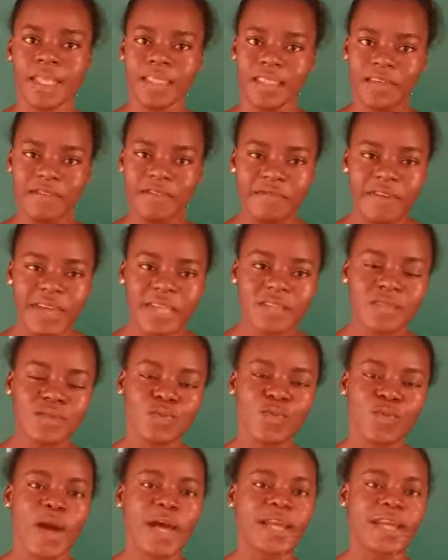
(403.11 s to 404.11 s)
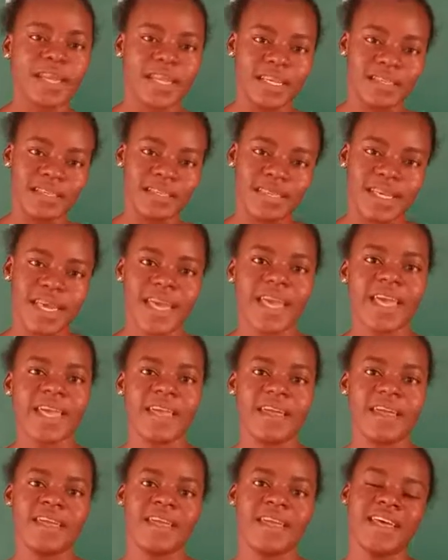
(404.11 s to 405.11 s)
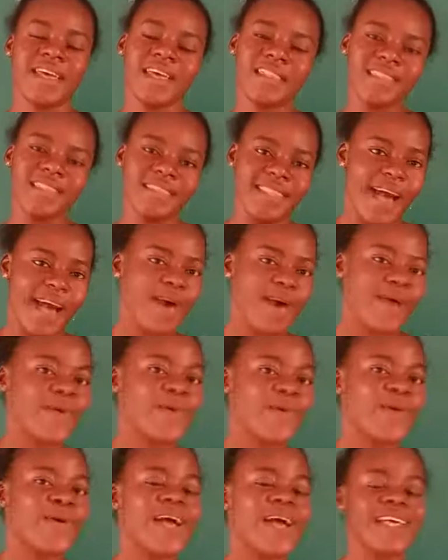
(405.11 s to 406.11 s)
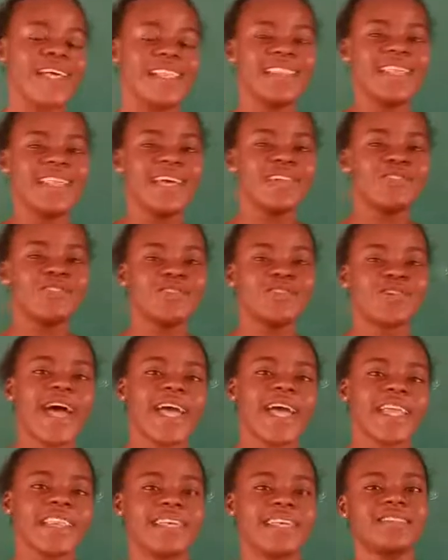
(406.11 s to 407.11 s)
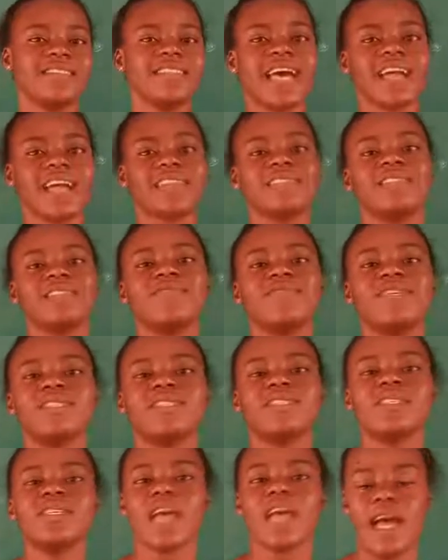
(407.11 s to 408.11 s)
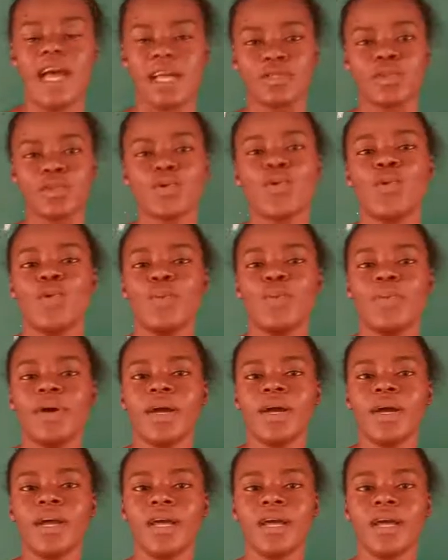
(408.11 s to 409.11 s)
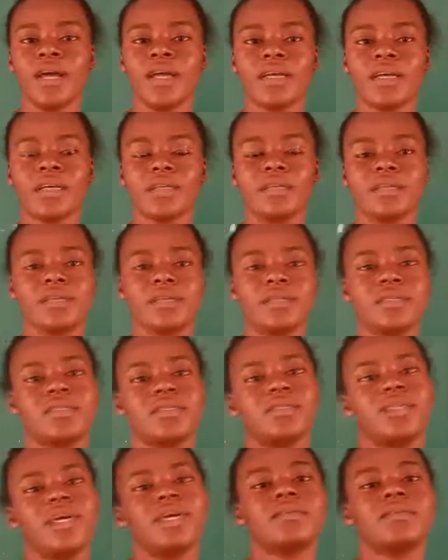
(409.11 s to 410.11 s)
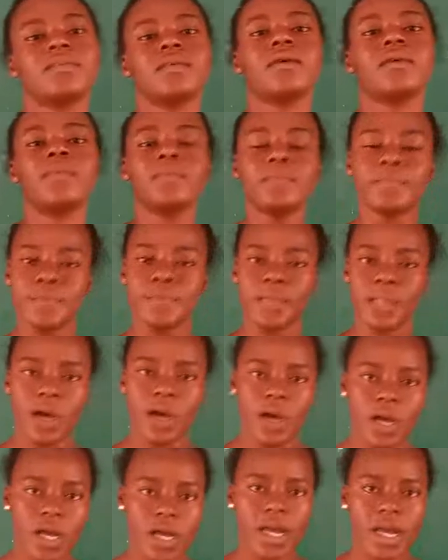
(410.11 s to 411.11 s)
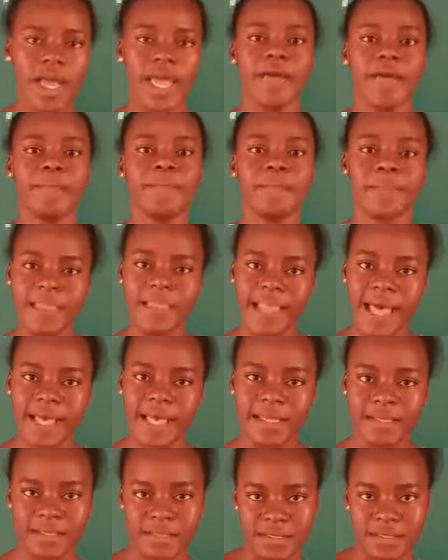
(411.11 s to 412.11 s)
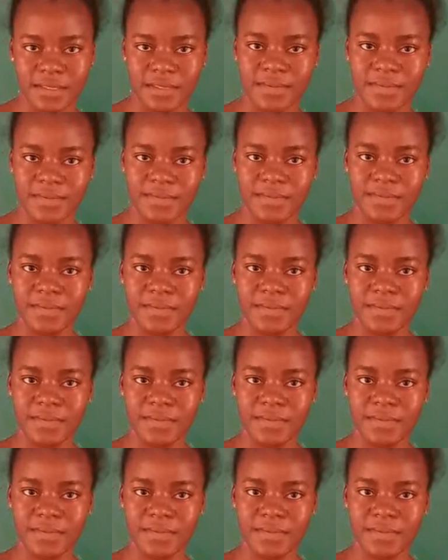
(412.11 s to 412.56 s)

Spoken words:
The first one is air. Now, let's try this activity at home. Just pluck a plant